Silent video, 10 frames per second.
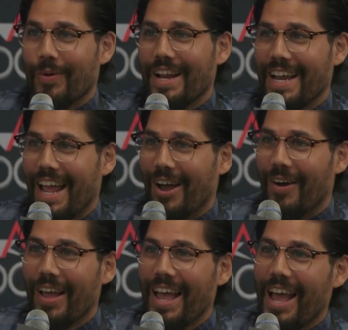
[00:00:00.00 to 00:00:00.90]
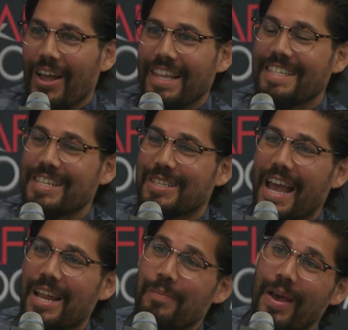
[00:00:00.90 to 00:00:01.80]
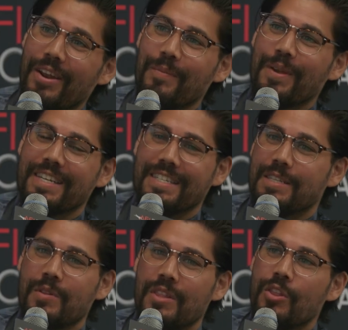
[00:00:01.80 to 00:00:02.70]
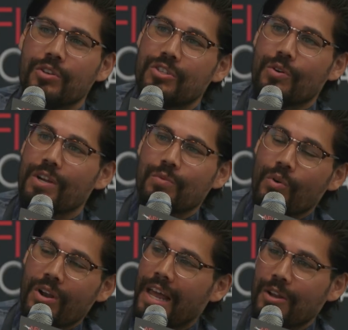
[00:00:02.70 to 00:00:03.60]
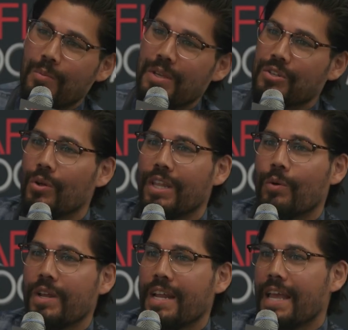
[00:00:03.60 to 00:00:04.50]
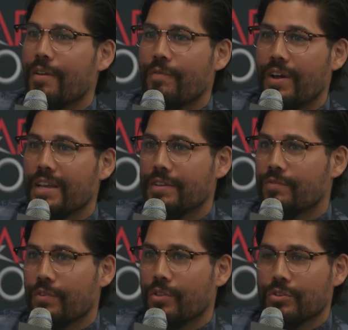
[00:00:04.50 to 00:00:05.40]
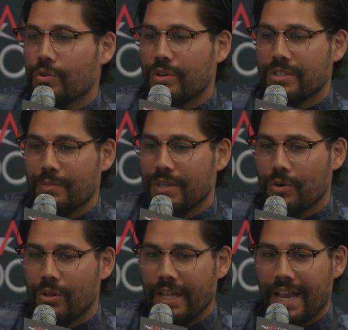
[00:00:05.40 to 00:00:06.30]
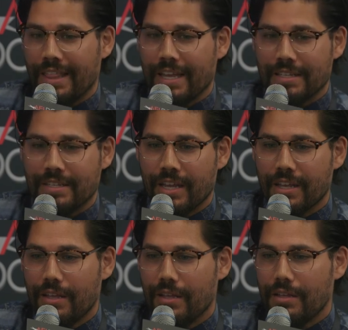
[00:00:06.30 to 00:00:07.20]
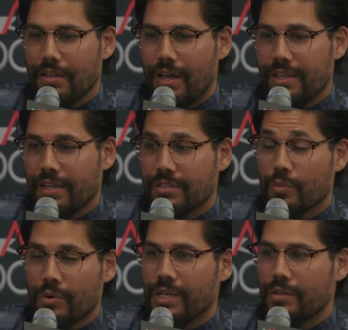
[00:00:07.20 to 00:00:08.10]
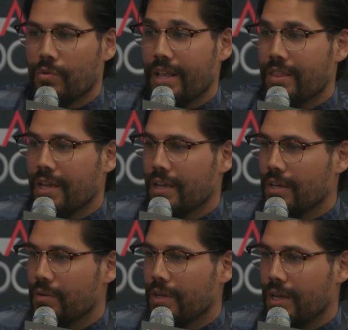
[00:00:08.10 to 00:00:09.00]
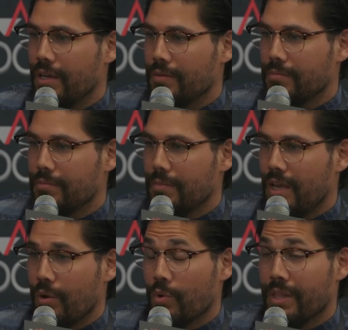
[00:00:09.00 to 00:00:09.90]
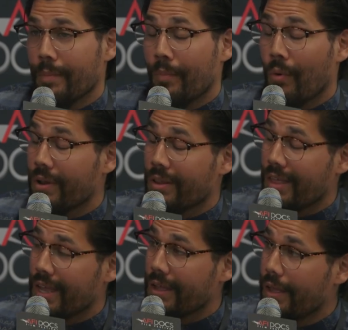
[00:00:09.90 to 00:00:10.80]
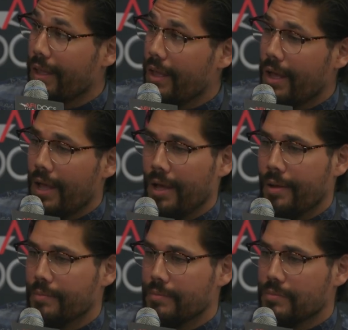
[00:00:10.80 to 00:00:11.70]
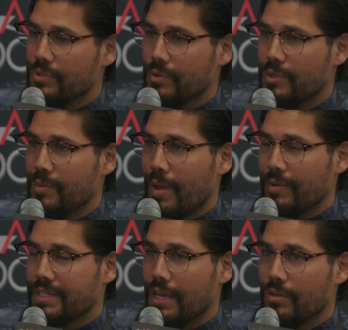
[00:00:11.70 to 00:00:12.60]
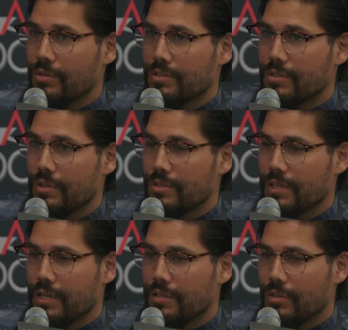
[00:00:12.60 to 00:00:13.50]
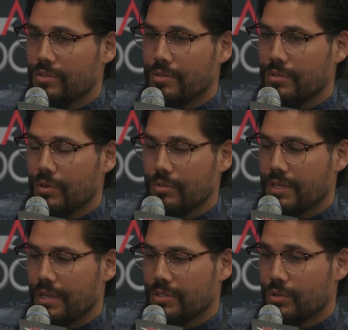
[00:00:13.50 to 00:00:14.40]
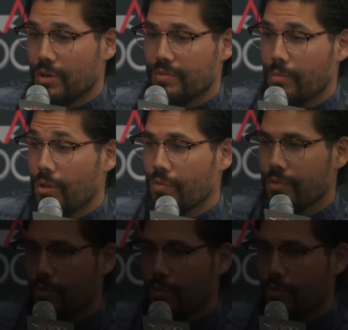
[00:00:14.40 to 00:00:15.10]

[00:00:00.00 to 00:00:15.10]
right now. At least it's getting better because it, those stories weren't allowed to be told. Like we didn't get funding for those stories to be told, and I think it's like, I think it's a really great thing and a um, and a really important thing um, to to be able to tell those those uh, those those uh, stories from all over the